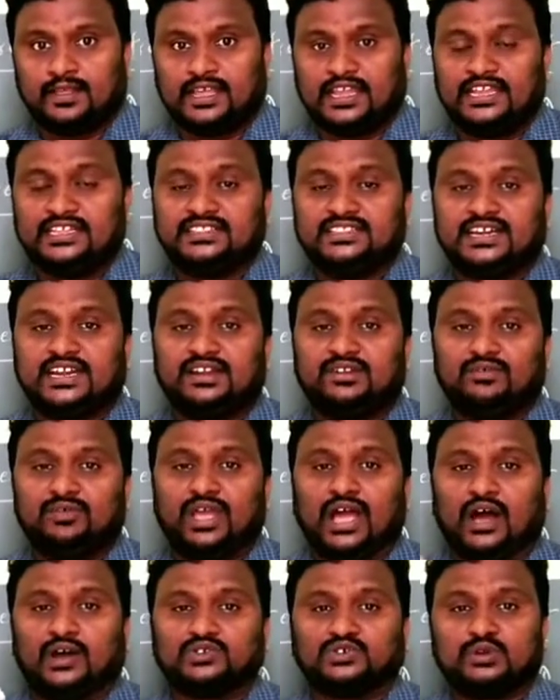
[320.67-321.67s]
In that
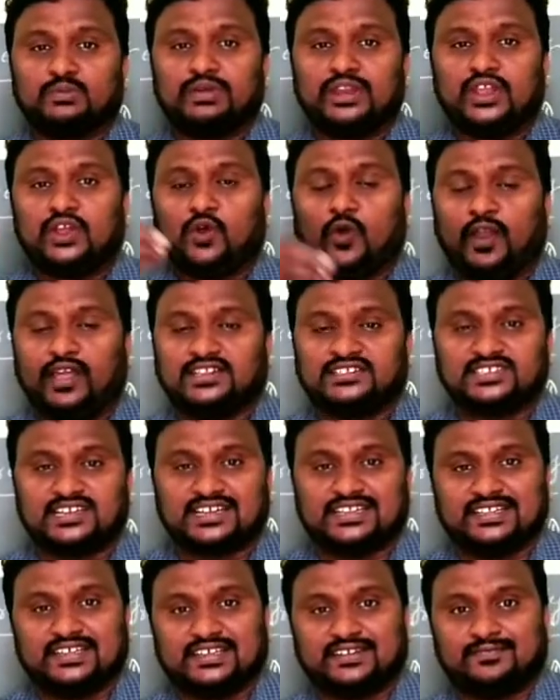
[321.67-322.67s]
we have so many coins
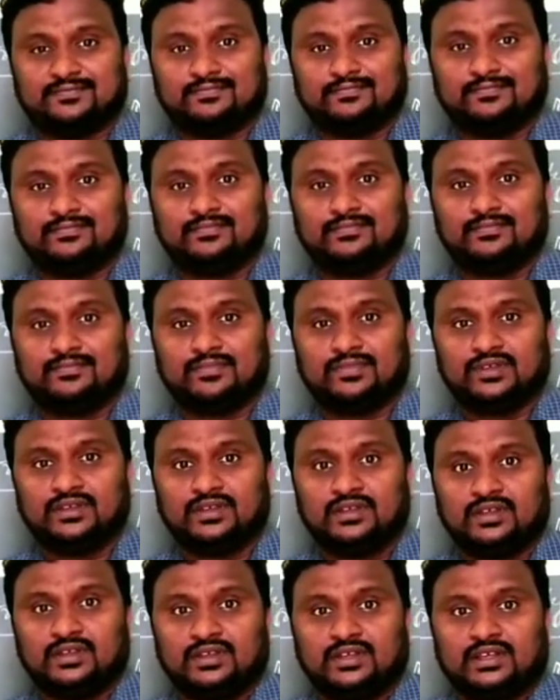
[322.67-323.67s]
are there.
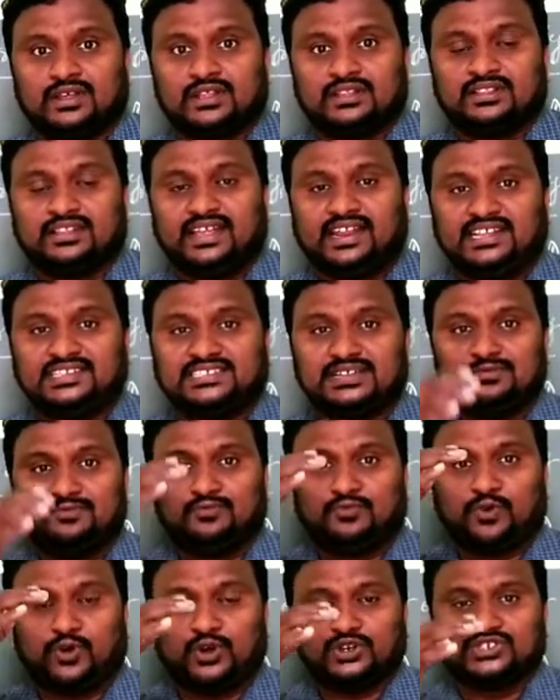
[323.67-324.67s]
There is
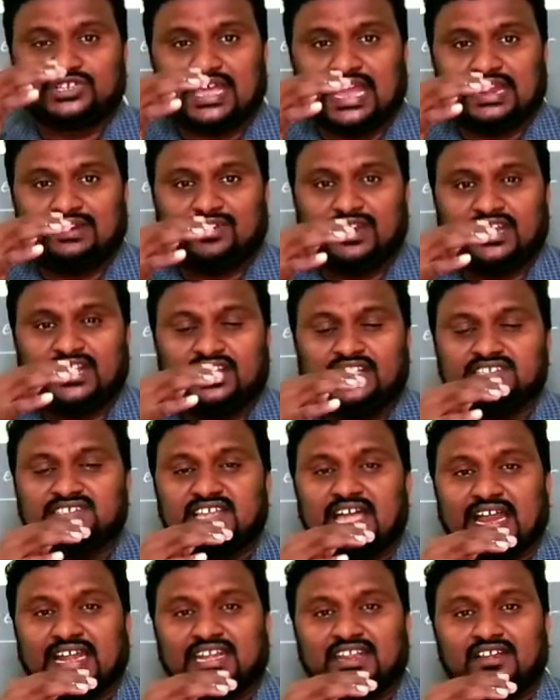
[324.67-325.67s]
some force, weight is
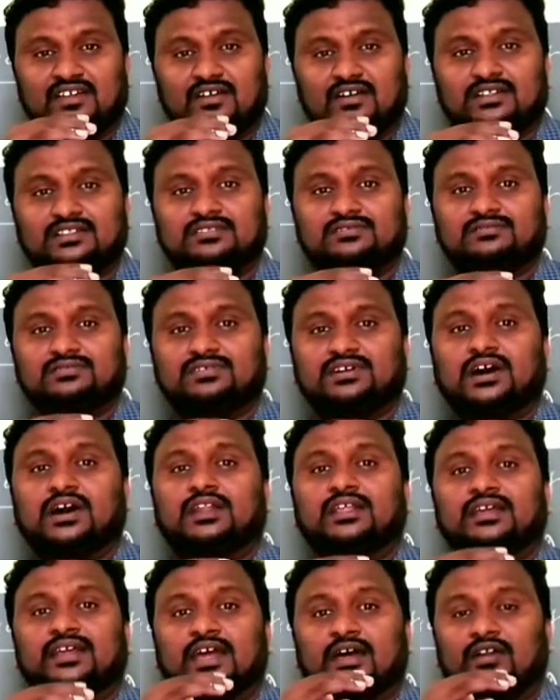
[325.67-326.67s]
acting on,
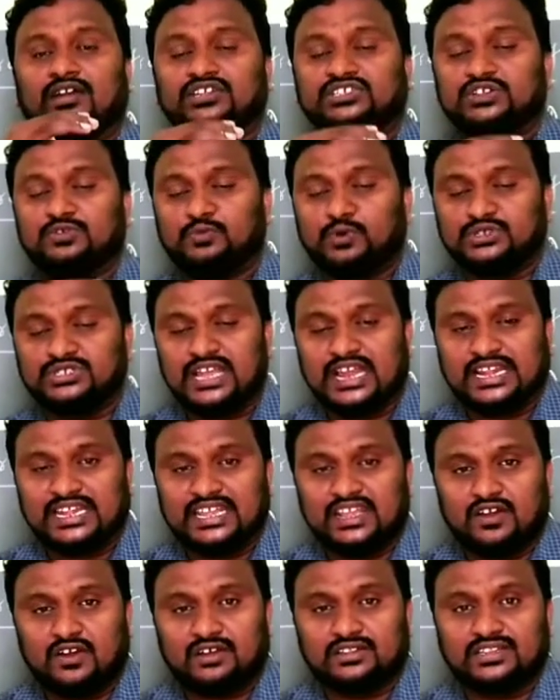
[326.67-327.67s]
or gravitational force
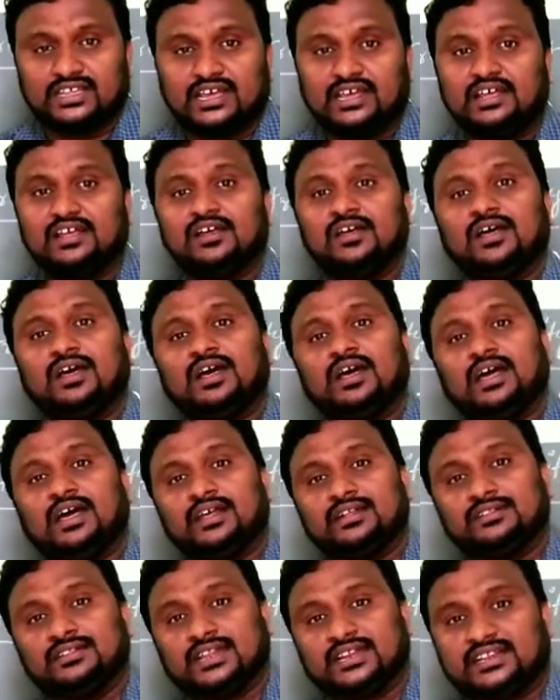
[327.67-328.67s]
acting on
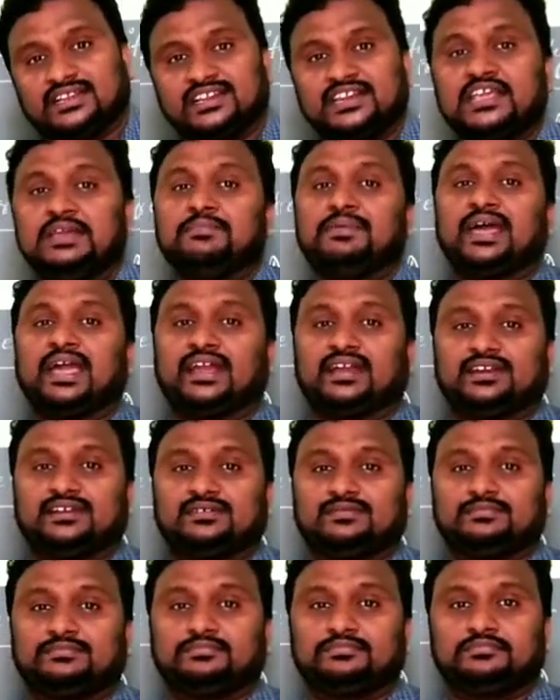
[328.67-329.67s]
that kiddie
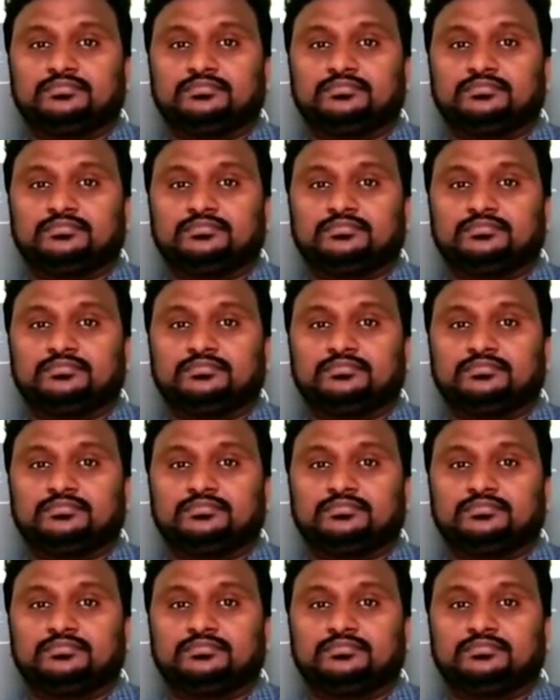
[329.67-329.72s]
bank.